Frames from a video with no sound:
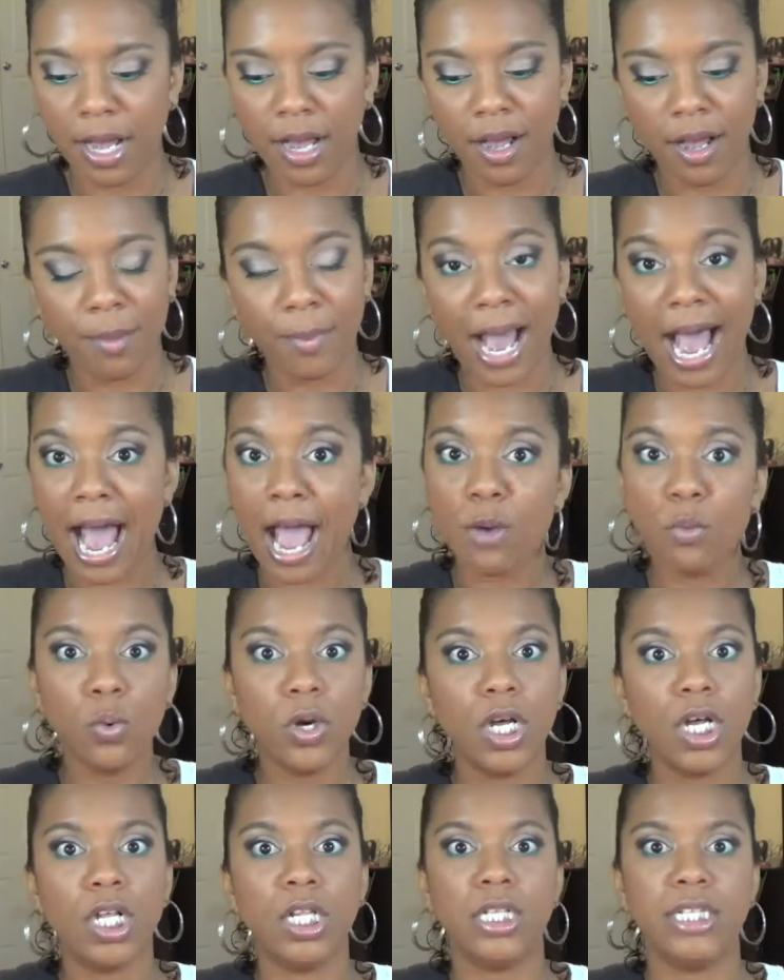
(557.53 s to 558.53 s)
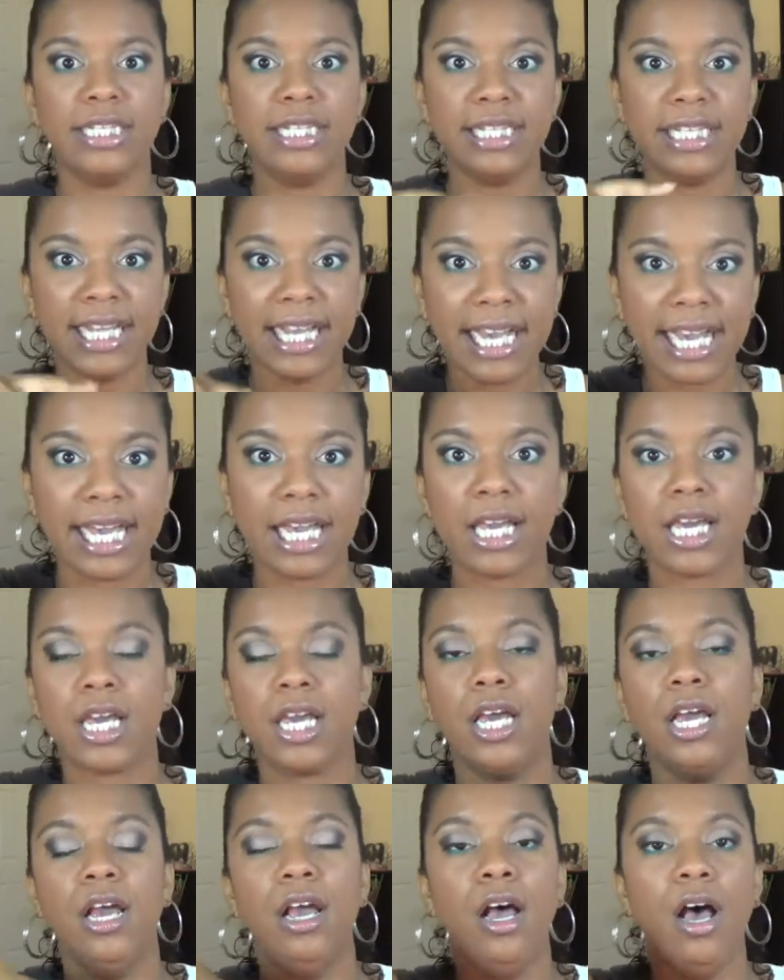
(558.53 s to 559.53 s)
I will link
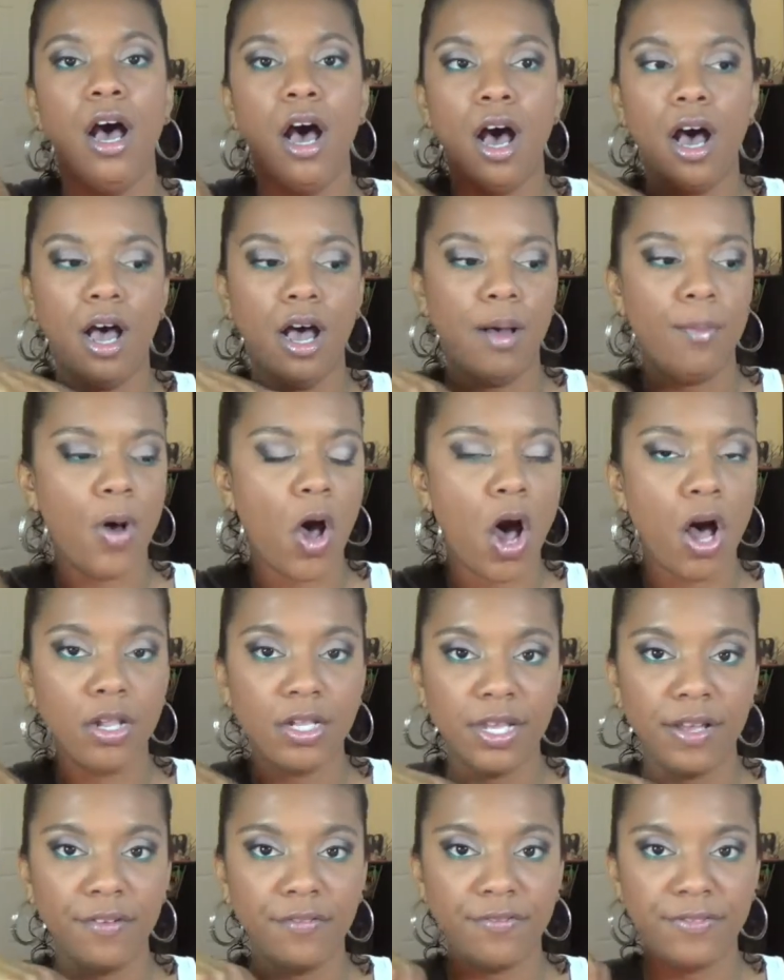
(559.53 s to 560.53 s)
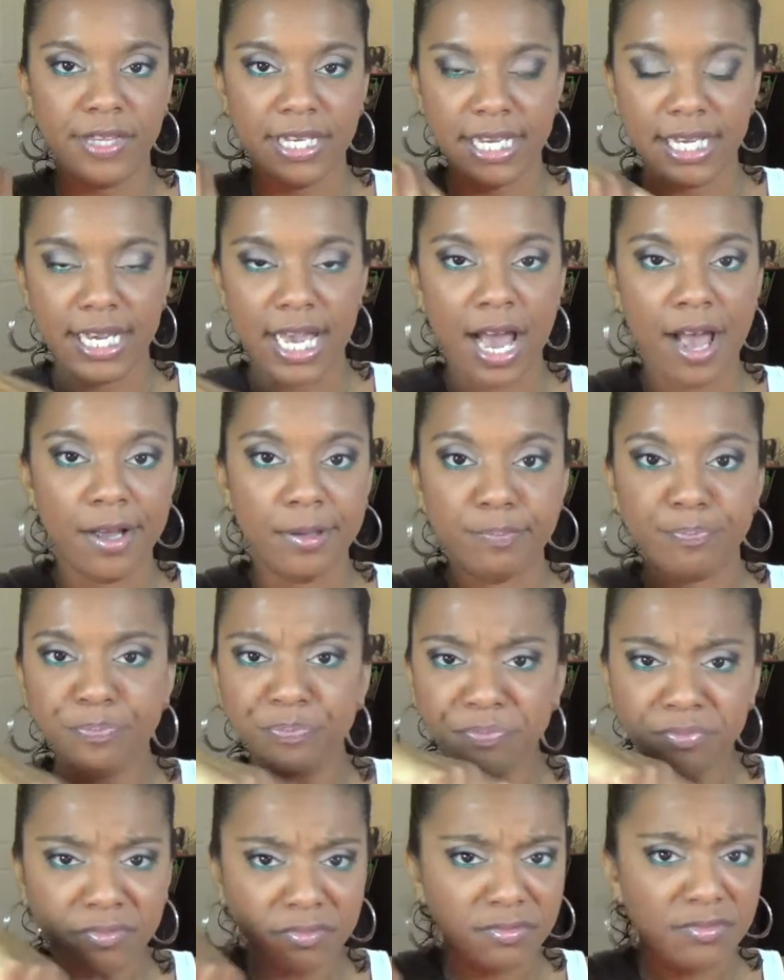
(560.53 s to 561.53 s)
all of the
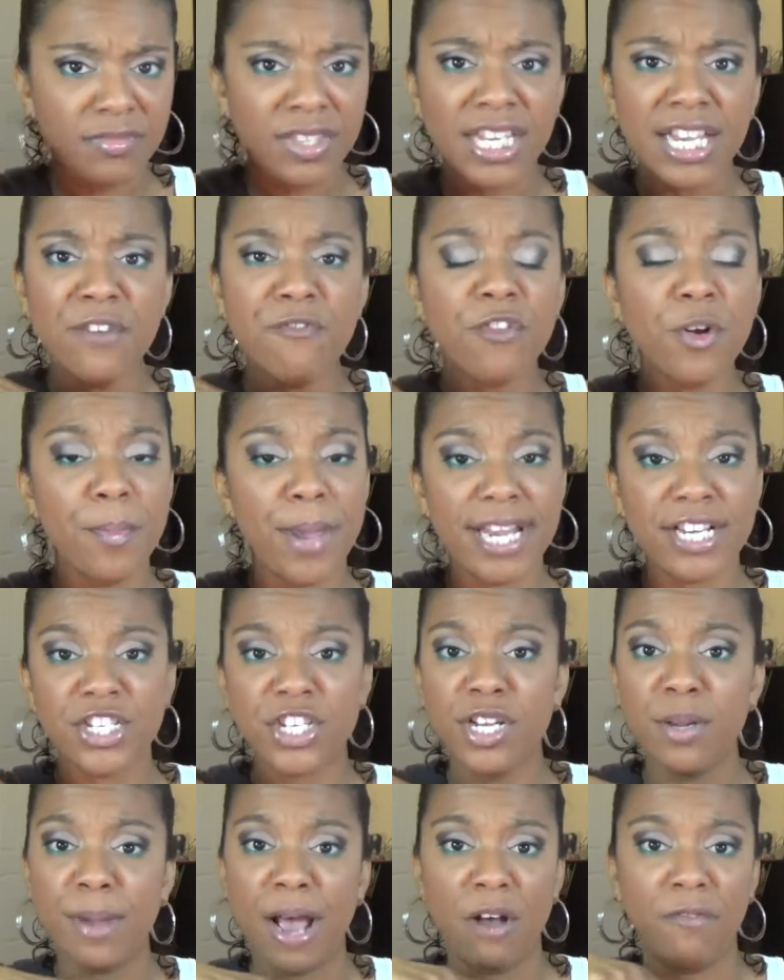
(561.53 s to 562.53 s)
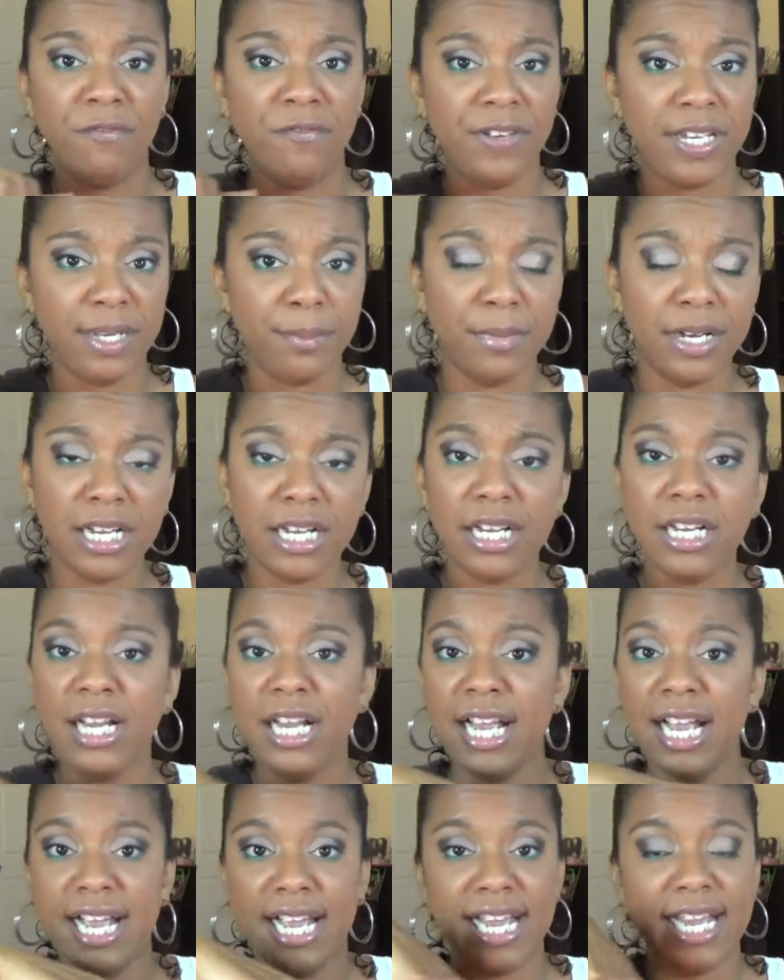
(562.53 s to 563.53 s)
information about
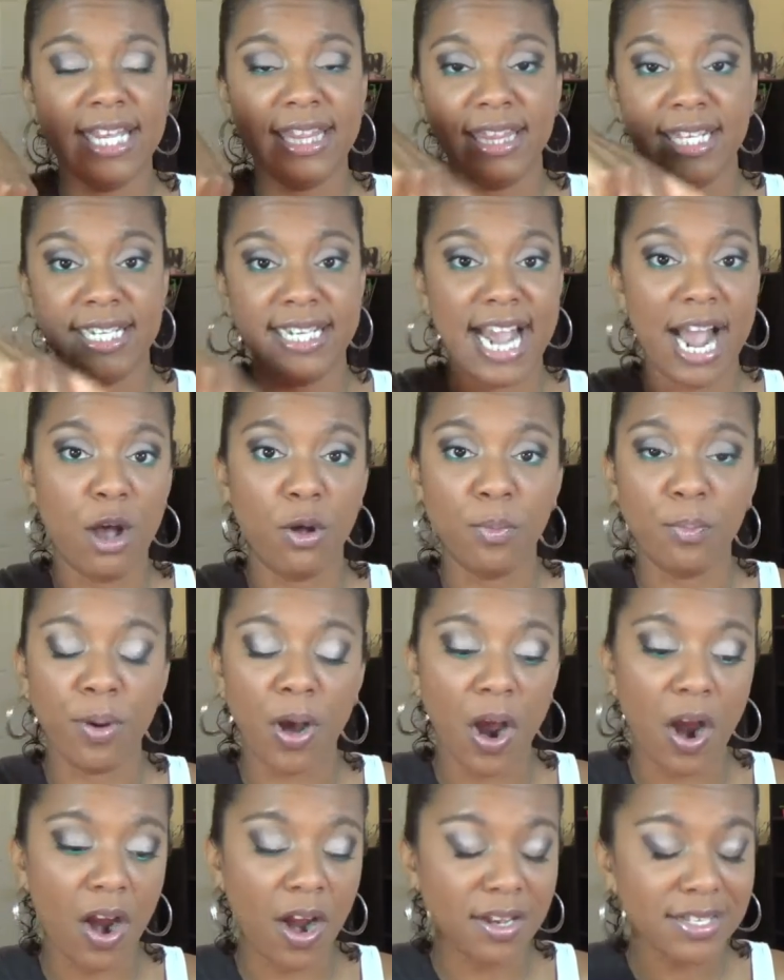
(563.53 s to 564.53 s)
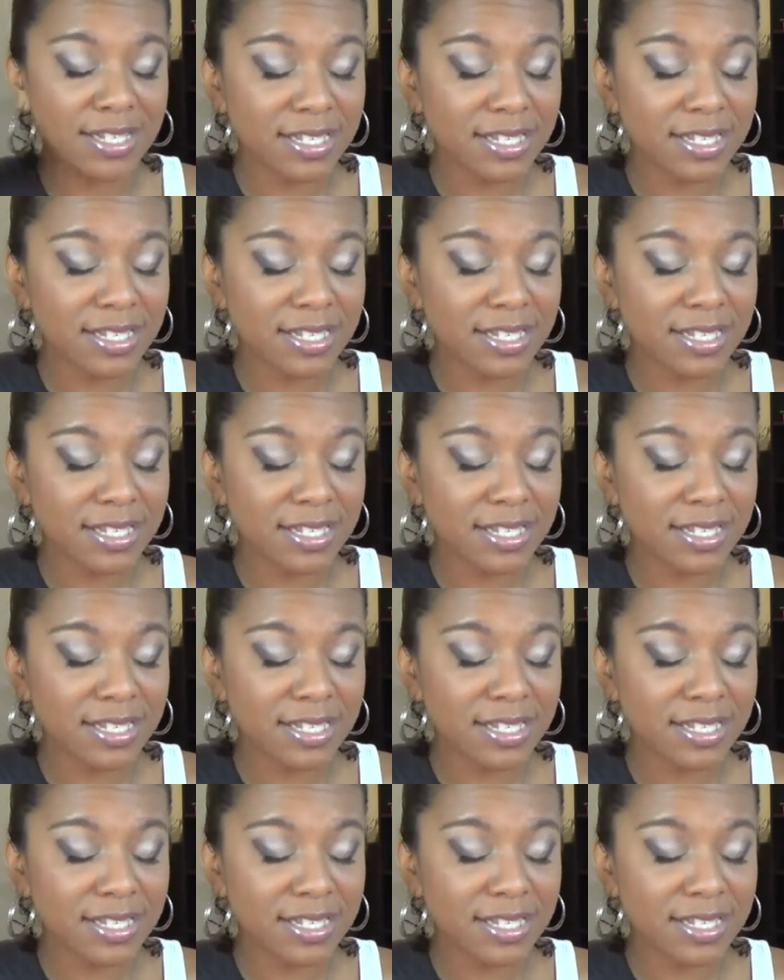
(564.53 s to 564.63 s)
Vemma in the down bar.